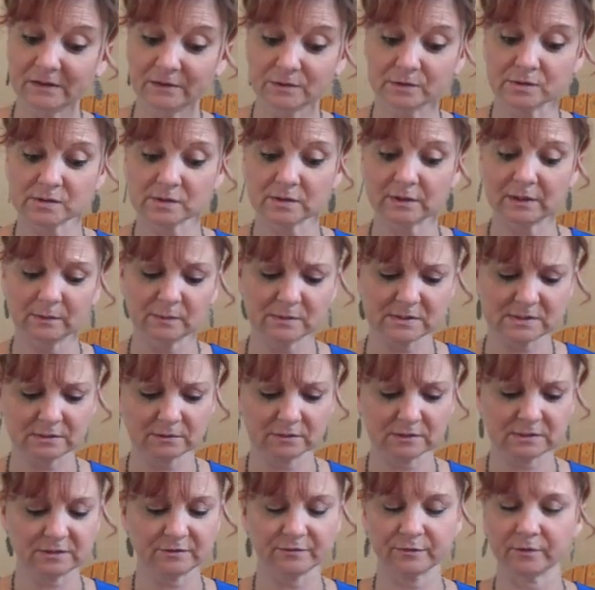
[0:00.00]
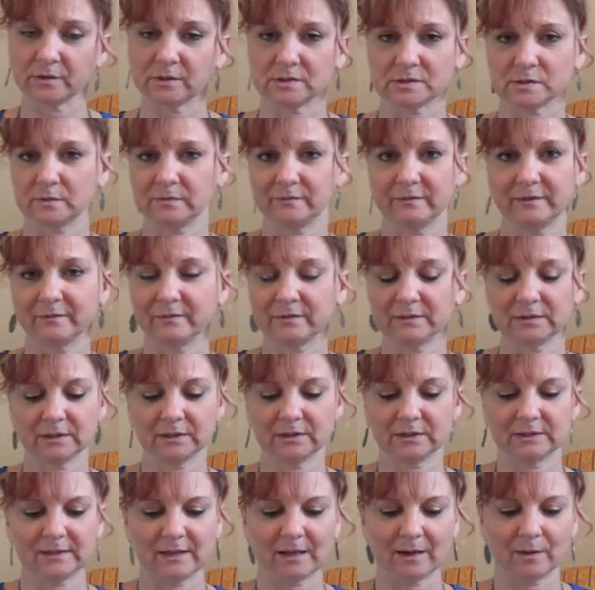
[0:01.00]
so that was a little different because we've never done
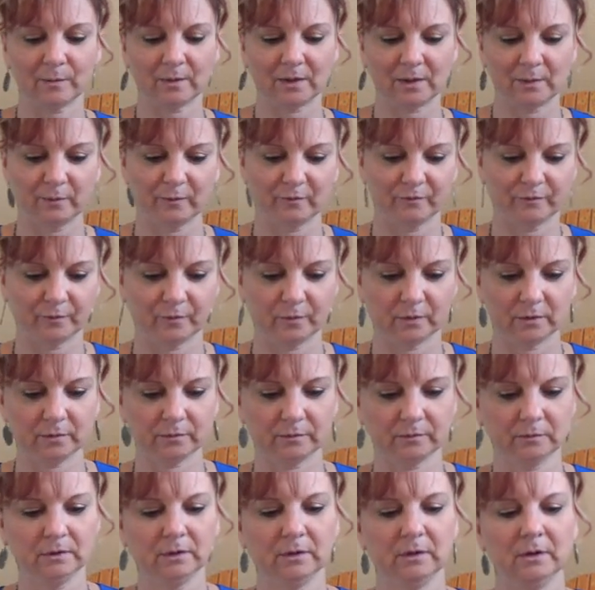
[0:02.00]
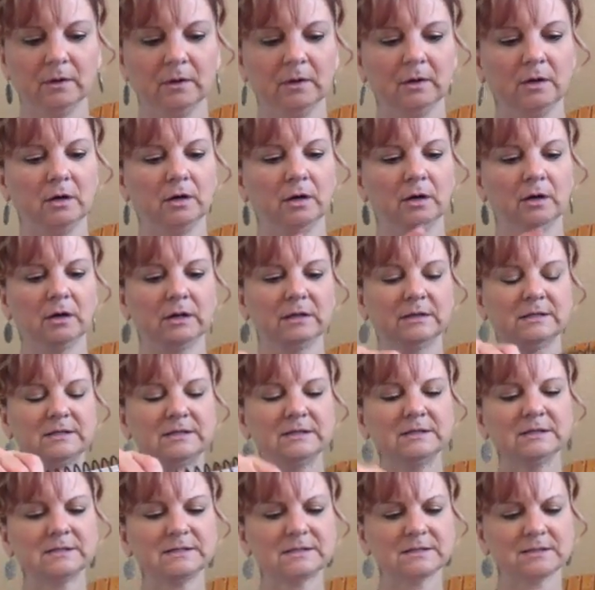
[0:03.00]
it that way before. All right,
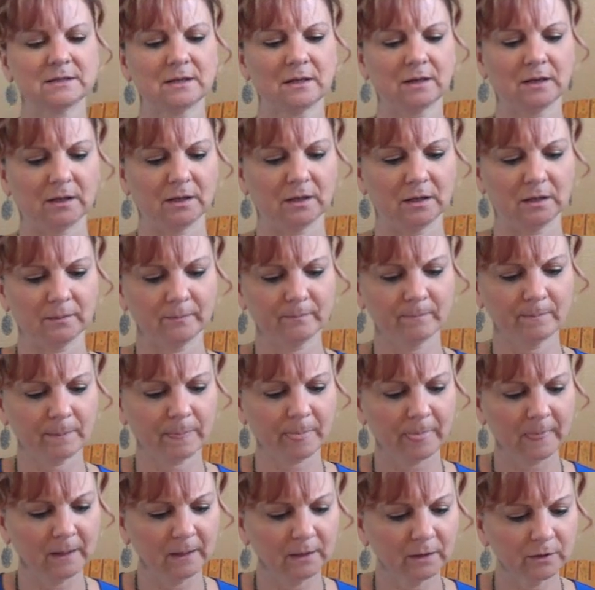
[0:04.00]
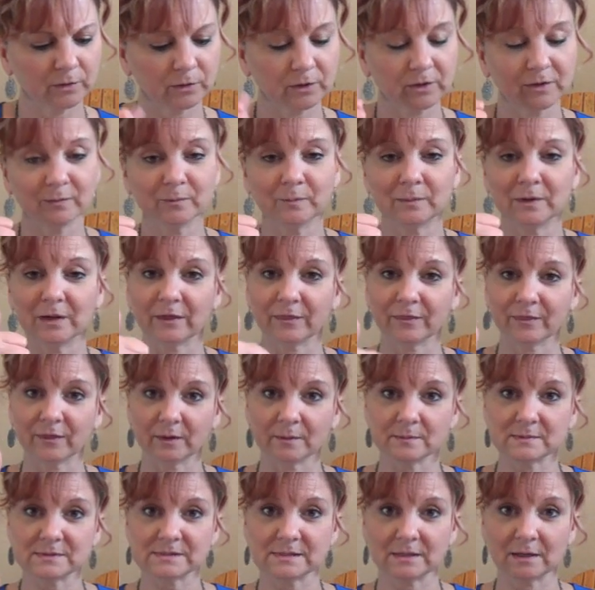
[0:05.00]
this time you're giving me a
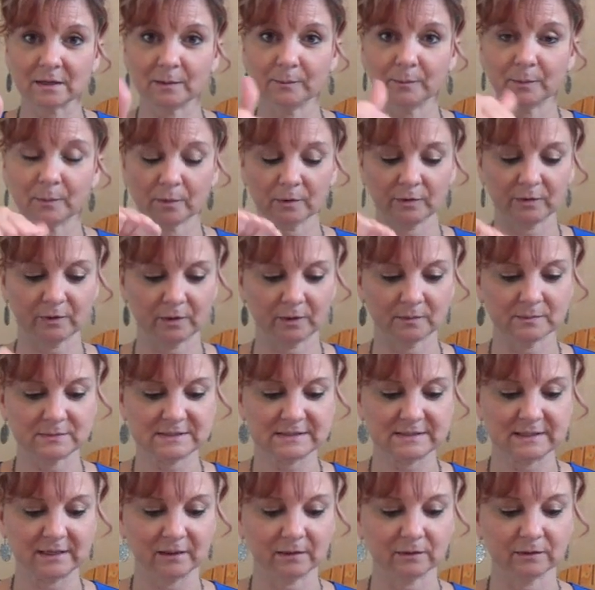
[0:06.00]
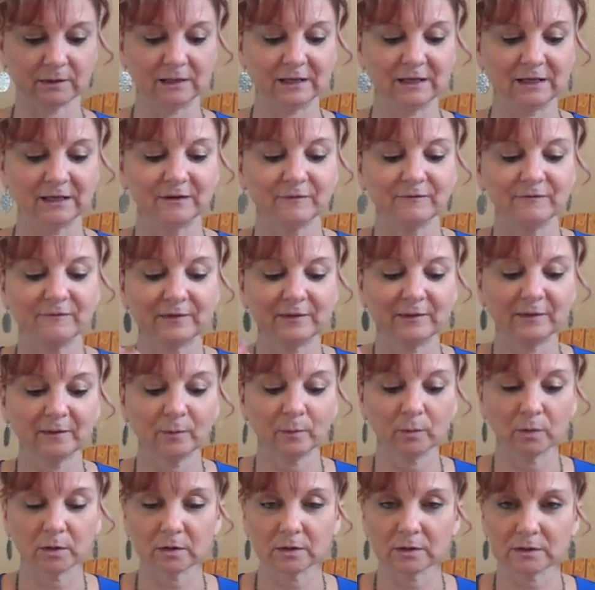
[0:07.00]
thumbs up or thumbs down if
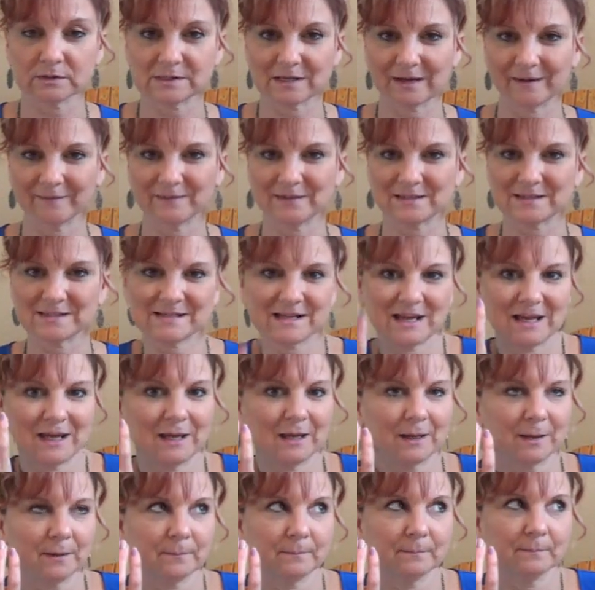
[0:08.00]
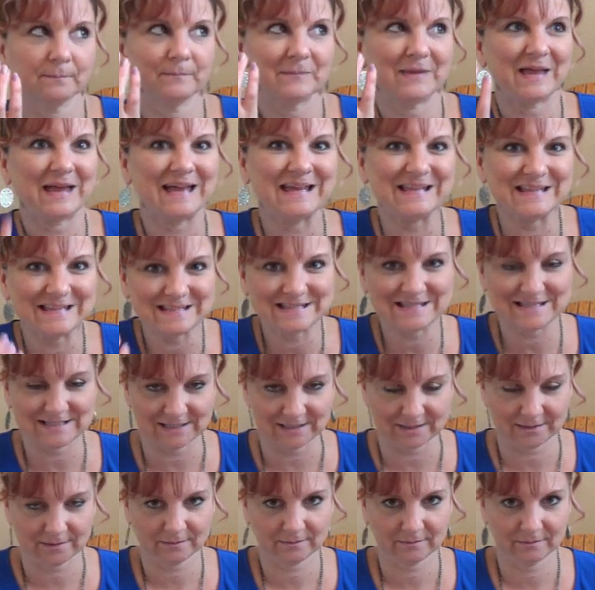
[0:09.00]
the words have the same
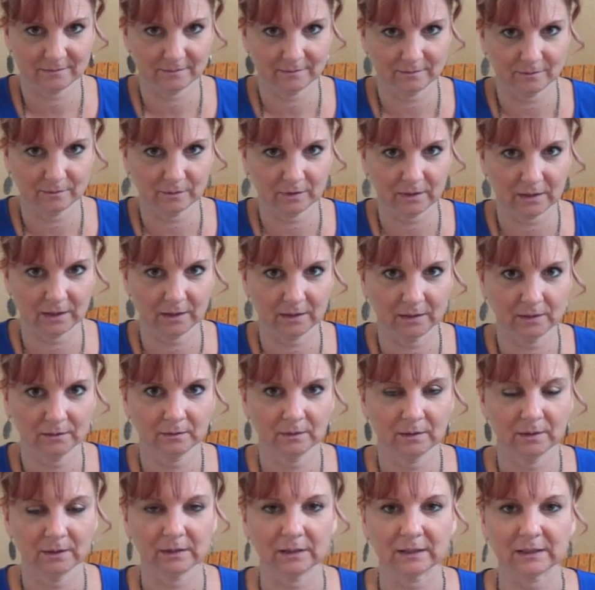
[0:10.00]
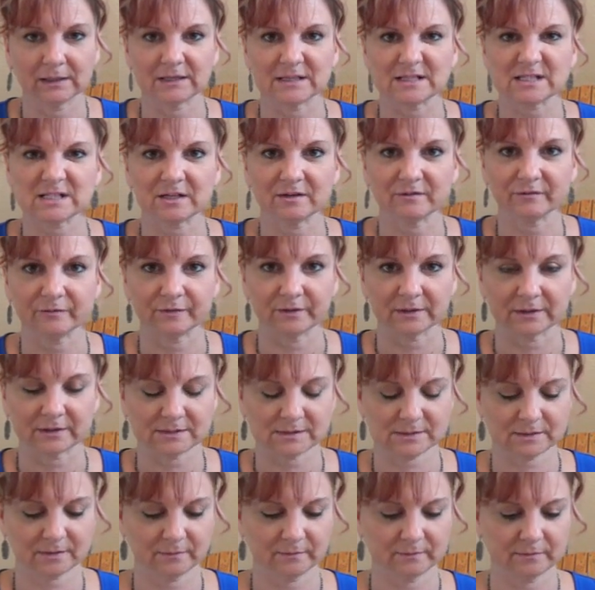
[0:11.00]
ending, okay? Like a
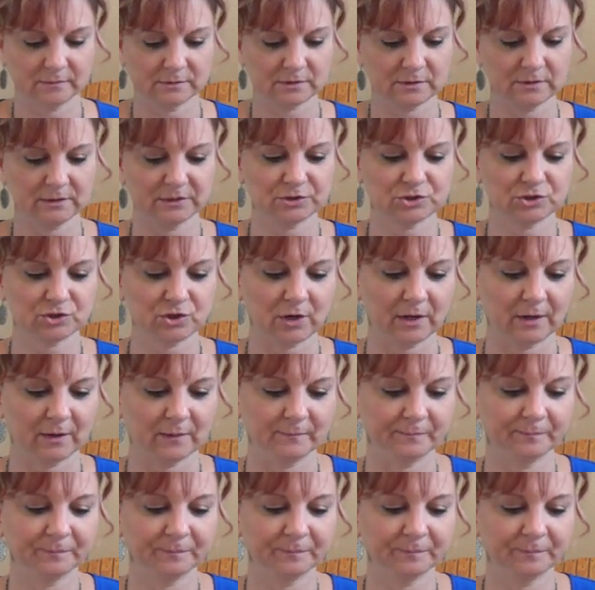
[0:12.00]
suffix. So let's try it.